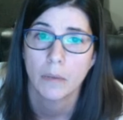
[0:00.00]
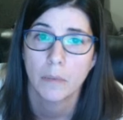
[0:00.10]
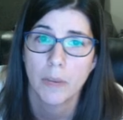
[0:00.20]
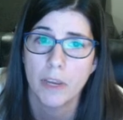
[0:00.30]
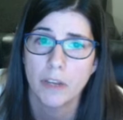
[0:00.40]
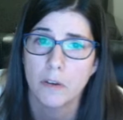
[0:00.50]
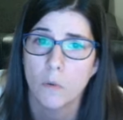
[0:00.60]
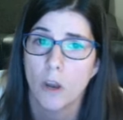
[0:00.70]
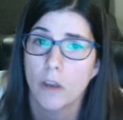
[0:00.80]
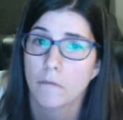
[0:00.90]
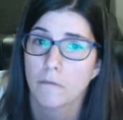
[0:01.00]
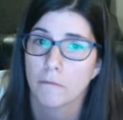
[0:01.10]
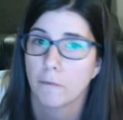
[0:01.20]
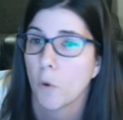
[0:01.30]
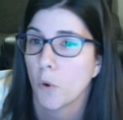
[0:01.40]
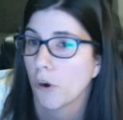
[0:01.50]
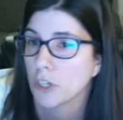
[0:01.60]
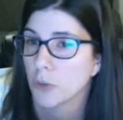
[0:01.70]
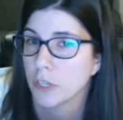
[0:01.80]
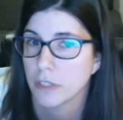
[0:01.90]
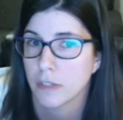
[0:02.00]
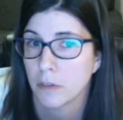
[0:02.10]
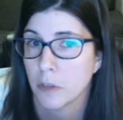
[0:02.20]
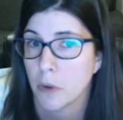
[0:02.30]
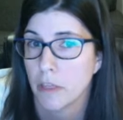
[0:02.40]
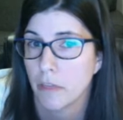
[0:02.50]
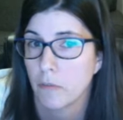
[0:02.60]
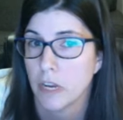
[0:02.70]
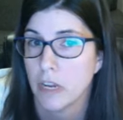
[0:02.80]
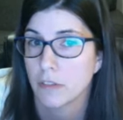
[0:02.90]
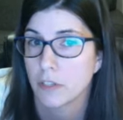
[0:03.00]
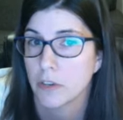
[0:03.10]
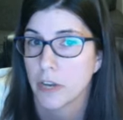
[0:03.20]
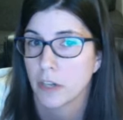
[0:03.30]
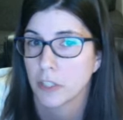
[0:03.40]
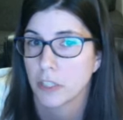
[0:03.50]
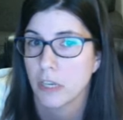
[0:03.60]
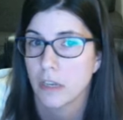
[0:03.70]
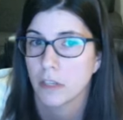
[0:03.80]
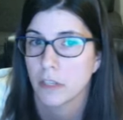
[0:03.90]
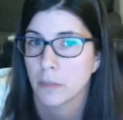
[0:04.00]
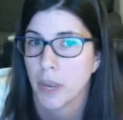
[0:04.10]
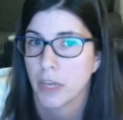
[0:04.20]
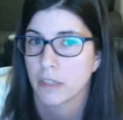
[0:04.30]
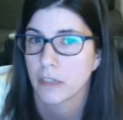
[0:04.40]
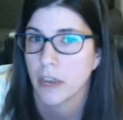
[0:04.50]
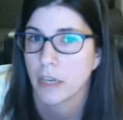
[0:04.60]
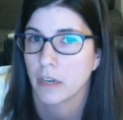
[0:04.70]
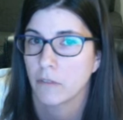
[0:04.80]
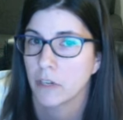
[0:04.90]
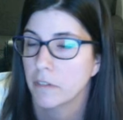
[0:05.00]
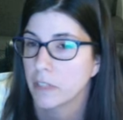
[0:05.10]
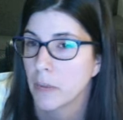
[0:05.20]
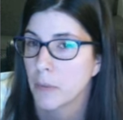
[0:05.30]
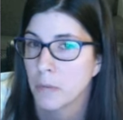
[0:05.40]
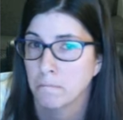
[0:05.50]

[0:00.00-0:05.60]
maybe I don't want 4 choices, I only want 3. So you can actually click the minus sign and get rid of a segment.